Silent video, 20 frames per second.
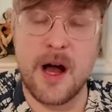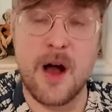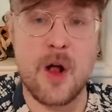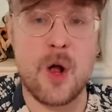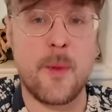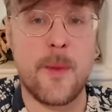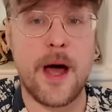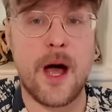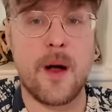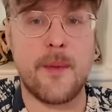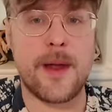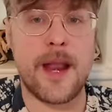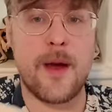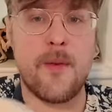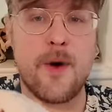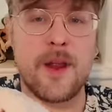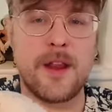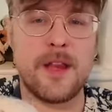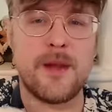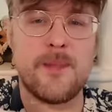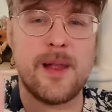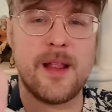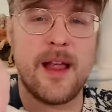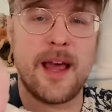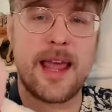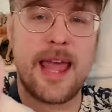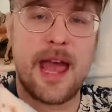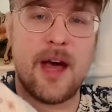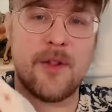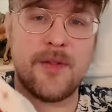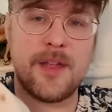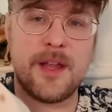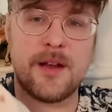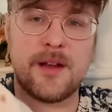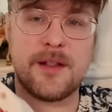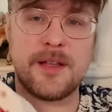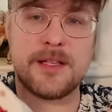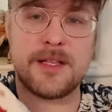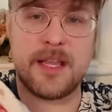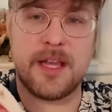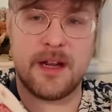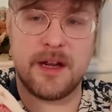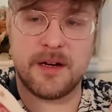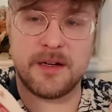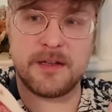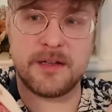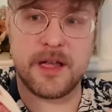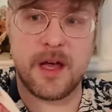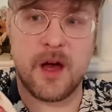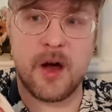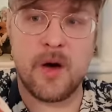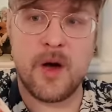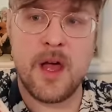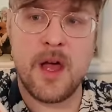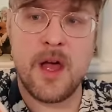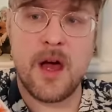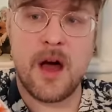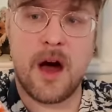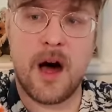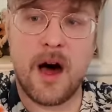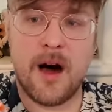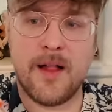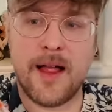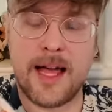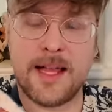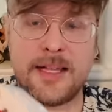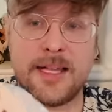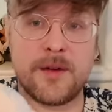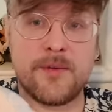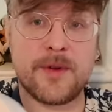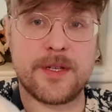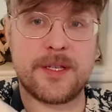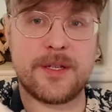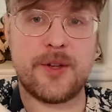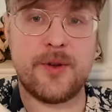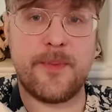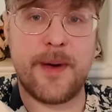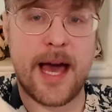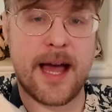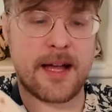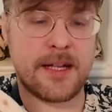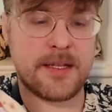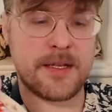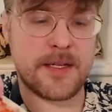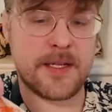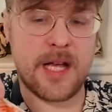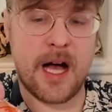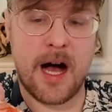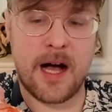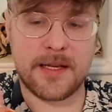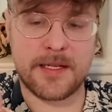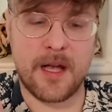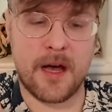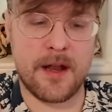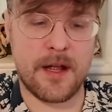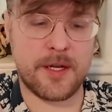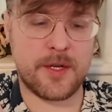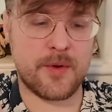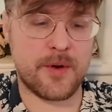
Taco Bell, but I wanted to be like healthier this year. So all I did was 2 packets of sauce on a